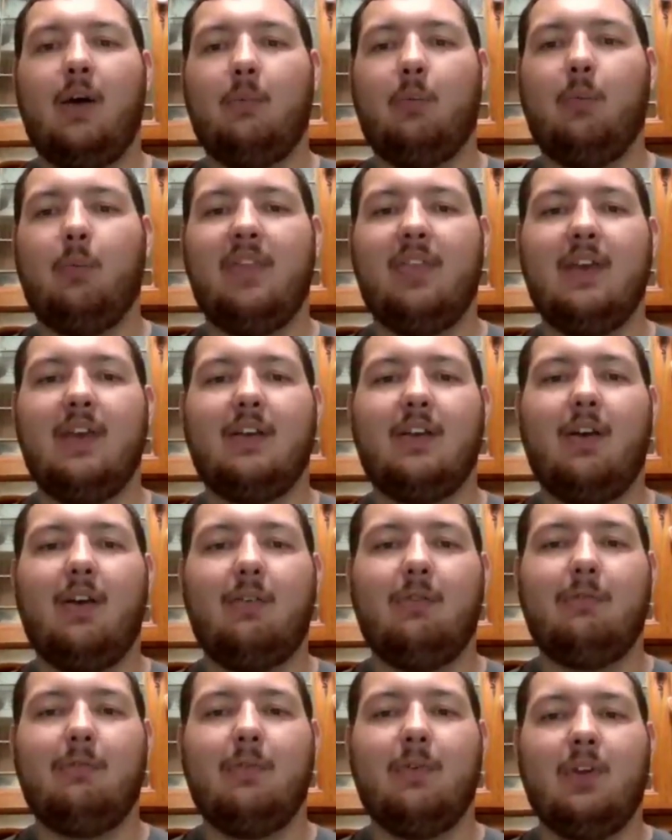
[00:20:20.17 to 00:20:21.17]
We think
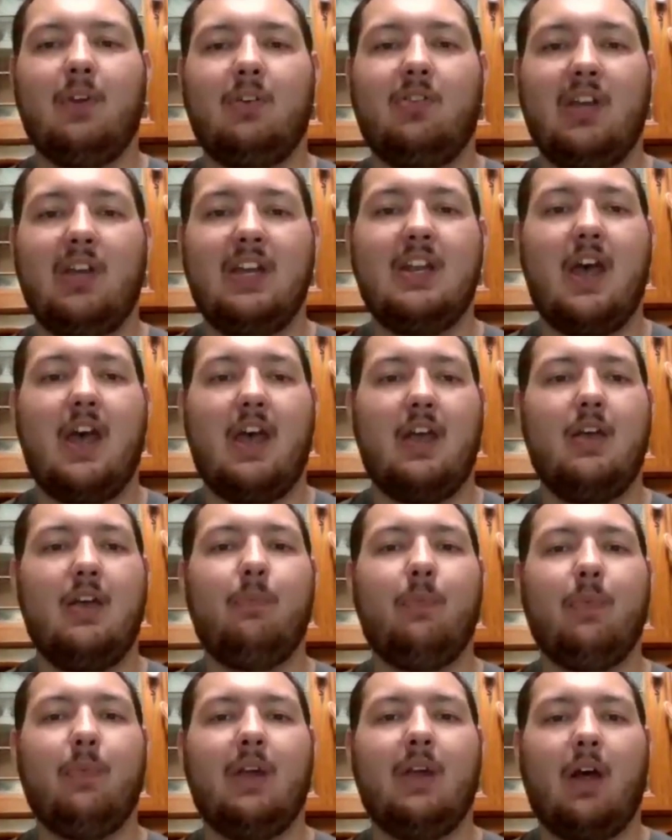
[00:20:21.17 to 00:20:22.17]
of D Day,
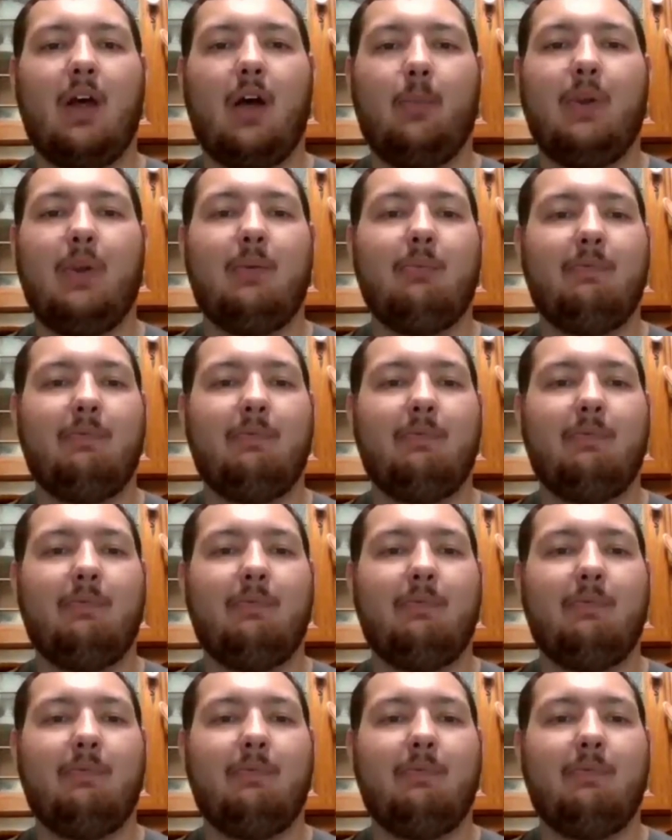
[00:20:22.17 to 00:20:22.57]
an